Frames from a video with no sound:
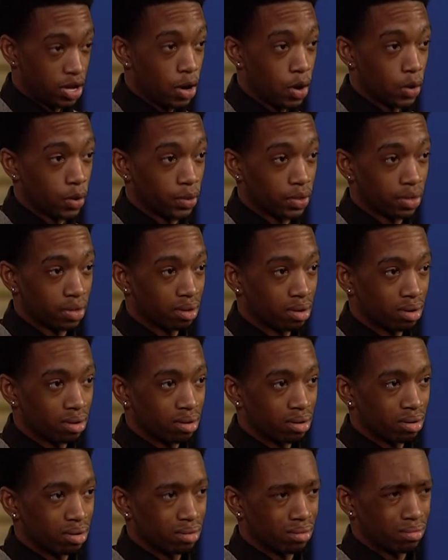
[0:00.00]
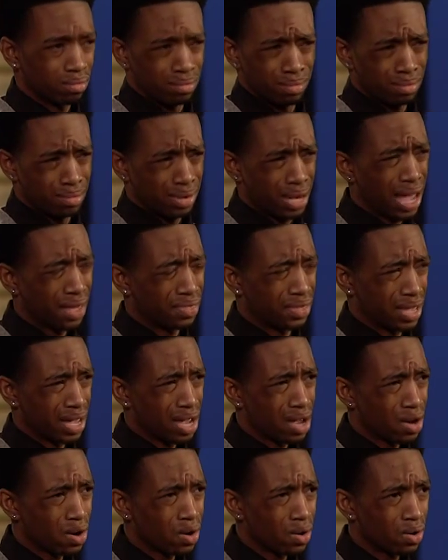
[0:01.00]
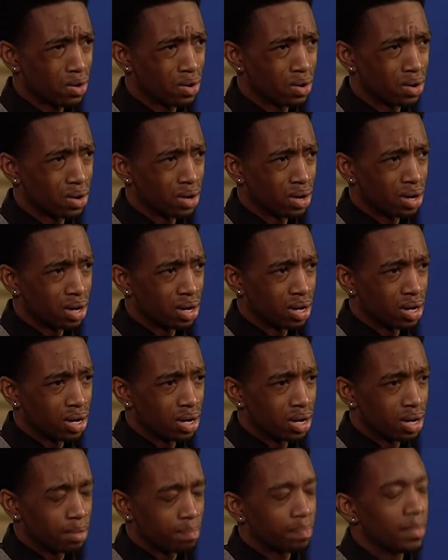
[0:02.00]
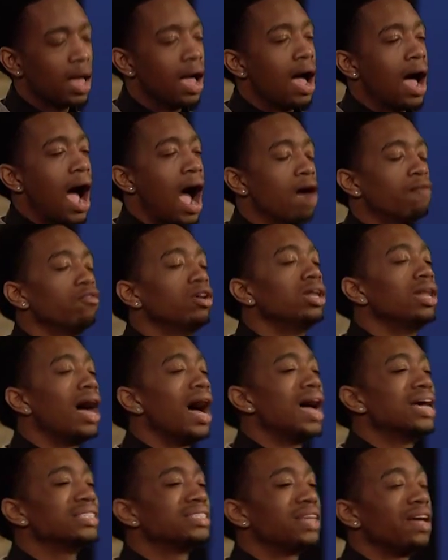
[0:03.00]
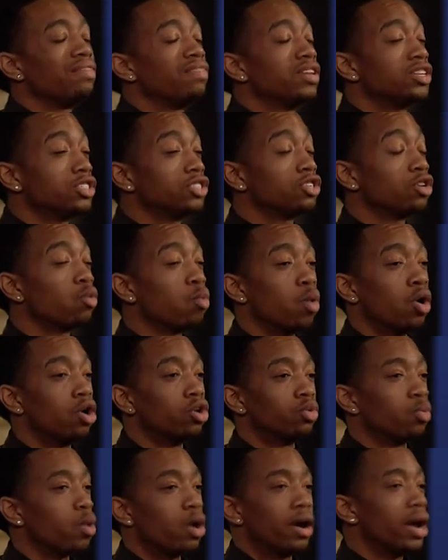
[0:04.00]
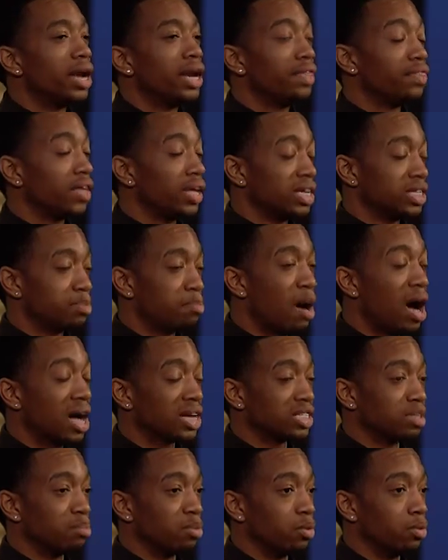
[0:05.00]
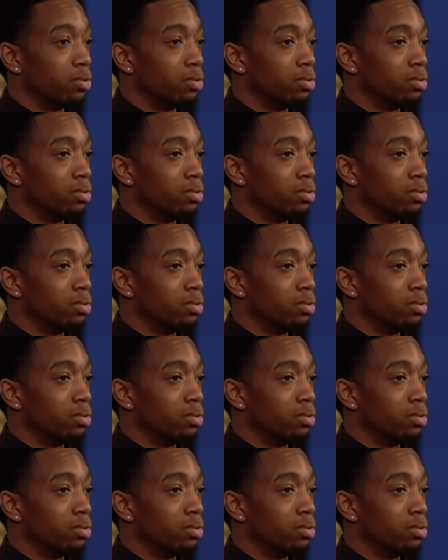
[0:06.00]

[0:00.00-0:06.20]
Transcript: earth, not the air. I realize that this is a world where anything is possible.